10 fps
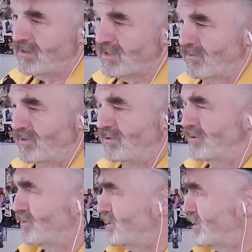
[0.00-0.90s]
So I want to do a
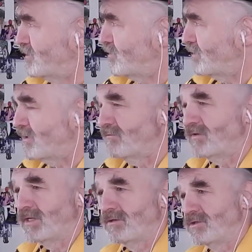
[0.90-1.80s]
little 10 or 20 minute
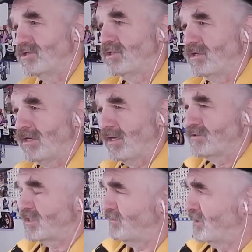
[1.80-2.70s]
video to show you how
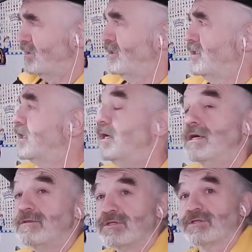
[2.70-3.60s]
it's coming along.
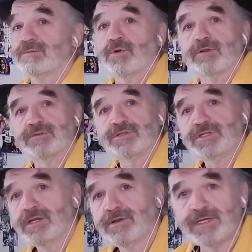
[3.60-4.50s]
This is part of a
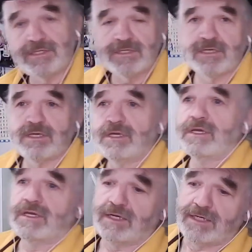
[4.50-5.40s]
series.
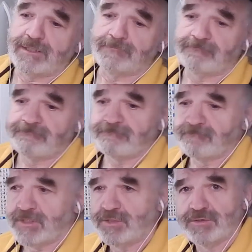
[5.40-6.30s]
You
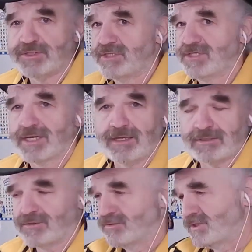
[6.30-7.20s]
really should check out
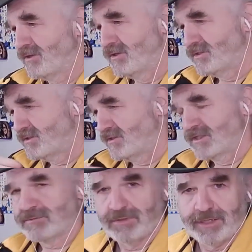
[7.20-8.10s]
the whole series as an
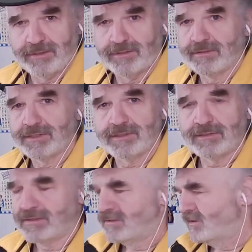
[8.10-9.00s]
explainer, and
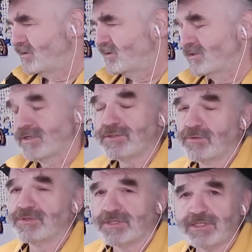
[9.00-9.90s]
there's all
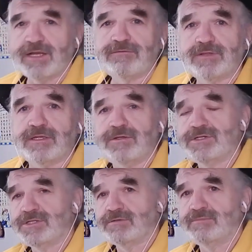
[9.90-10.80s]
sorts of stuff that you
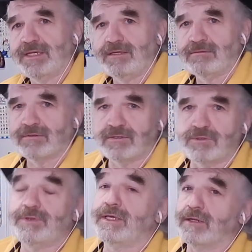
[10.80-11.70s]
should be
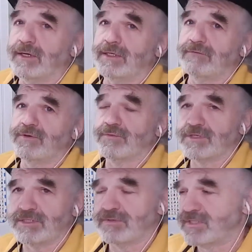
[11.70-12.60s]
clued in on if you want
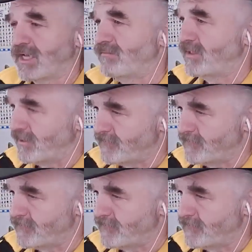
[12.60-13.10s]
to see what's happening